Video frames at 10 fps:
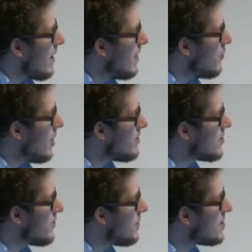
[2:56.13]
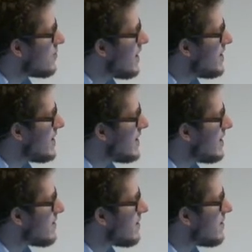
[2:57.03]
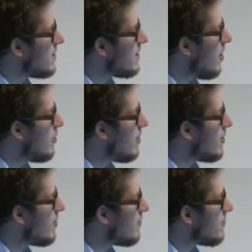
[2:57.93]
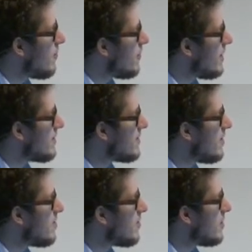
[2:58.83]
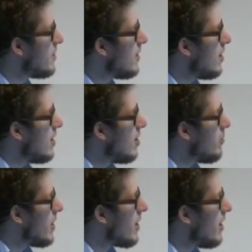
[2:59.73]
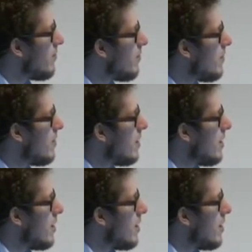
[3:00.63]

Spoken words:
And then we have a transmission rate here. So this is how people, from being susceptible, become